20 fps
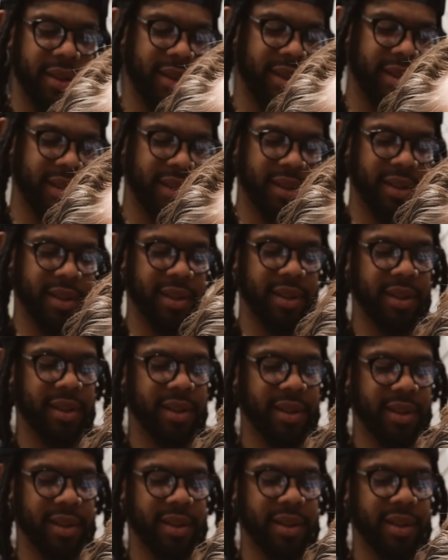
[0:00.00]

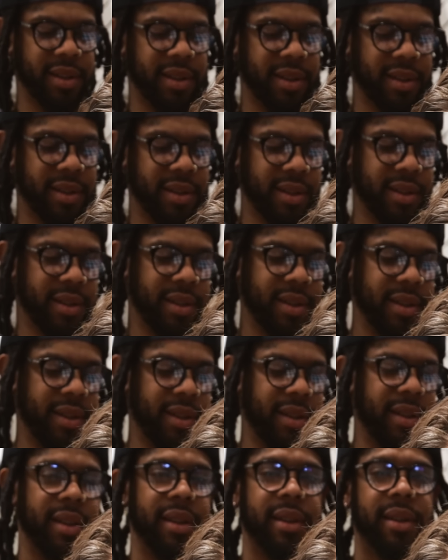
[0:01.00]

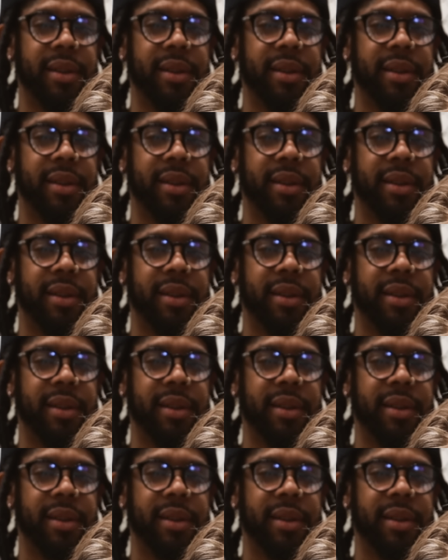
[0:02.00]
No words are spoken by the person on screen.